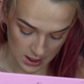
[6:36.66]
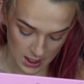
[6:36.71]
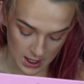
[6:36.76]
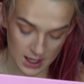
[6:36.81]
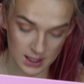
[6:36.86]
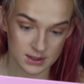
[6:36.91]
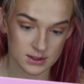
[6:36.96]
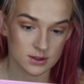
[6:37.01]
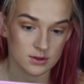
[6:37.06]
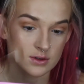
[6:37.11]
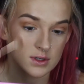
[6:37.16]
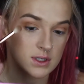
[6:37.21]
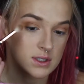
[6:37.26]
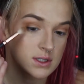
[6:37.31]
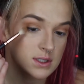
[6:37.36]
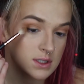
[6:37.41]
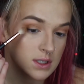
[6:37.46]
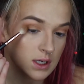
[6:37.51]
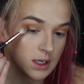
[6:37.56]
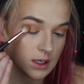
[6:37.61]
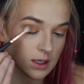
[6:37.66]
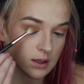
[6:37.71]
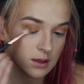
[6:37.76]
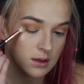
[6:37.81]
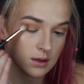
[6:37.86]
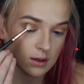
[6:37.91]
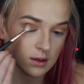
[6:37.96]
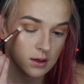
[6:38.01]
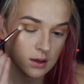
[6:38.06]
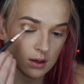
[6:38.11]
As you can
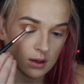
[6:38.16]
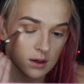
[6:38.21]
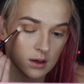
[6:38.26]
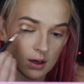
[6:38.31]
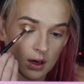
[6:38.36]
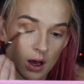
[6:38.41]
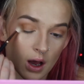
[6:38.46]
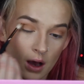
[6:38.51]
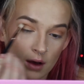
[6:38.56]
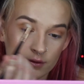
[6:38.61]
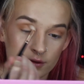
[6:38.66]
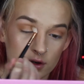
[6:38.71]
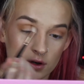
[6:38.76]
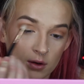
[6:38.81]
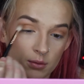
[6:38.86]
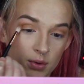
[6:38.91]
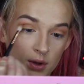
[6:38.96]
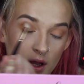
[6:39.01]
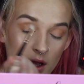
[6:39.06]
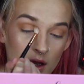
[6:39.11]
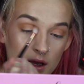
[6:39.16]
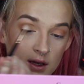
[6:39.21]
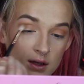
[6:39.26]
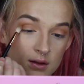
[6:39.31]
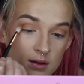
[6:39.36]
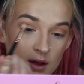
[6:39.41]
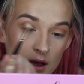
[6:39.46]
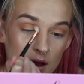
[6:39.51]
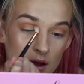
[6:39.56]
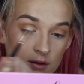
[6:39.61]
see, after
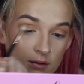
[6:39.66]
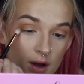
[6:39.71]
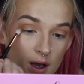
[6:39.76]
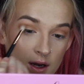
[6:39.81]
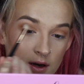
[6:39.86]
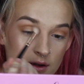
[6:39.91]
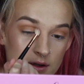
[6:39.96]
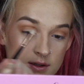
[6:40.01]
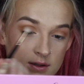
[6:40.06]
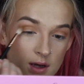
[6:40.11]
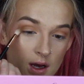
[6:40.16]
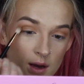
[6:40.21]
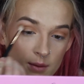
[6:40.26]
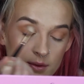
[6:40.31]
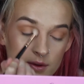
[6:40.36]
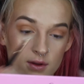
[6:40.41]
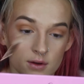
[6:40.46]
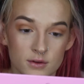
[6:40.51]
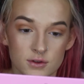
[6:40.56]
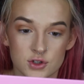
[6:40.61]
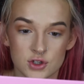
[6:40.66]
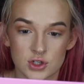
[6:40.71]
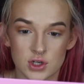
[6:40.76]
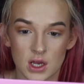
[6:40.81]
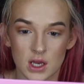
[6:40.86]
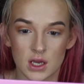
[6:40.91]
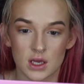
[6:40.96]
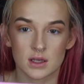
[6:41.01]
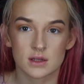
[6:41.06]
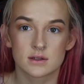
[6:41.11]
applying that right on top of those
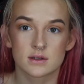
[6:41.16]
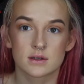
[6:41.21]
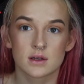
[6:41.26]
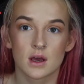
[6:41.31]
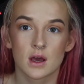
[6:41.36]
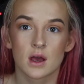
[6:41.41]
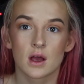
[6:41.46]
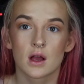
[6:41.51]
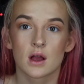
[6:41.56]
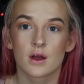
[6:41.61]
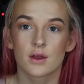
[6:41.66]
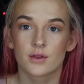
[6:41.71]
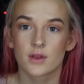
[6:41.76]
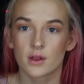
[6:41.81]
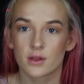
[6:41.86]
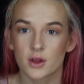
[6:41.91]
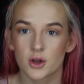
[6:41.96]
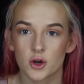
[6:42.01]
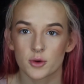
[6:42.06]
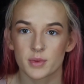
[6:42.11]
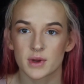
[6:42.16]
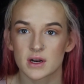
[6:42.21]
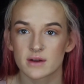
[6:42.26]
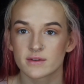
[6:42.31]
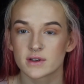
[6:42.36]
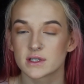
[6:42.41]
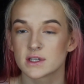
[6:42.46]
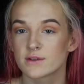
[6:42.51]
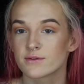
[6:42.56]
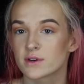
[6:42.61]
shades, the little bit of
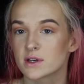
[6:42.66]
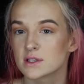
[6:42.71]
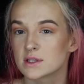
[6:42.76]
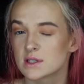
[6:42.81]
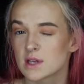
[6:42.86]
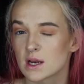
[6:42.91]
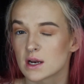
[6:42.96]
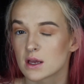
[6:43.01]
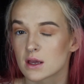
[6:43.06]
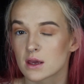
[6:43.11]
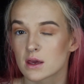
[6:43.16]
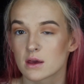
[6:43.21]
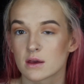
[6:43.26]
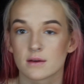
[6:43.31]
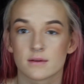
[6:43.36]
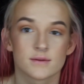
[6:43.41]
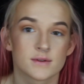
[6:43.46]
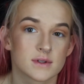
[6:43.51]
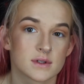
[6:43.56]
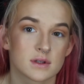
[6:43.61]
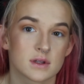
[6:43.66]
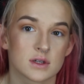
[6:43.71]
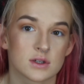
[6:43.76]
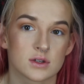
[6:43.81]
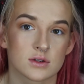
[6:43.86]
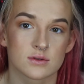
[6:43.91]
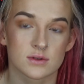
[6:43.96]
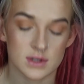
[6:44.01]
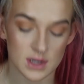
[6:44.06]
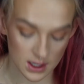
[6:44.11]
a difference that it gives the
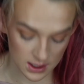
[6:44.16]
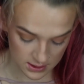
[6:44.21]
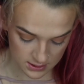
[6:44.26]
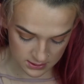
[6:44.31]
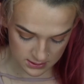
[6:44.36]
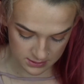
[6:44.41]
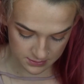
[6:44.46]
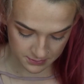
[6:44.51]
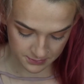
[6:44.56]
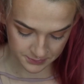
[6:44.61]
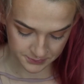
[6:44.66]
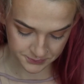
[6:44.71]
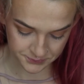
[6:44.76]
two sides.